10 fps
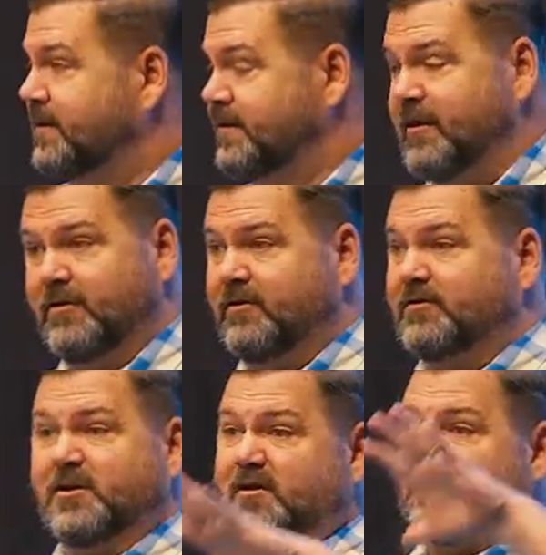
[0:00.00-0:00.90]

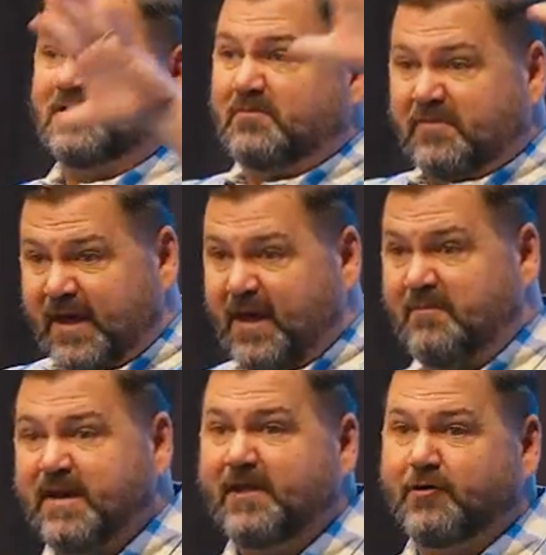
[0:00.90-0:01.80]
There's, they got a
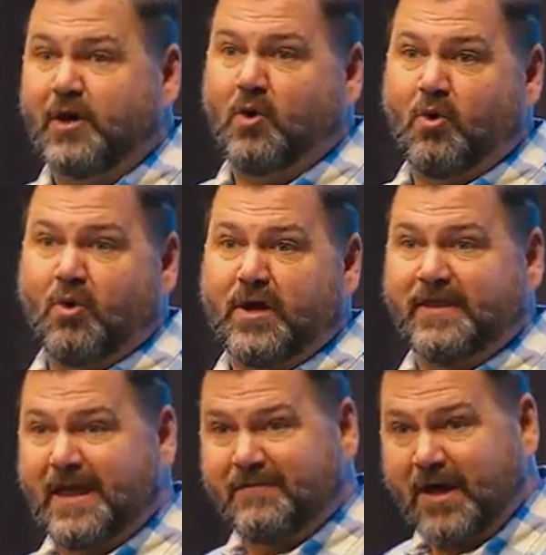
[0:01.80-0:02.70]
B3 organ,
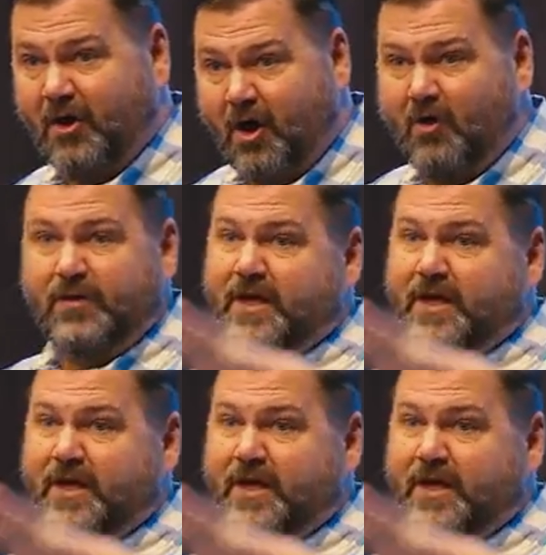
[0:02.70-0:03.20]
they've got all the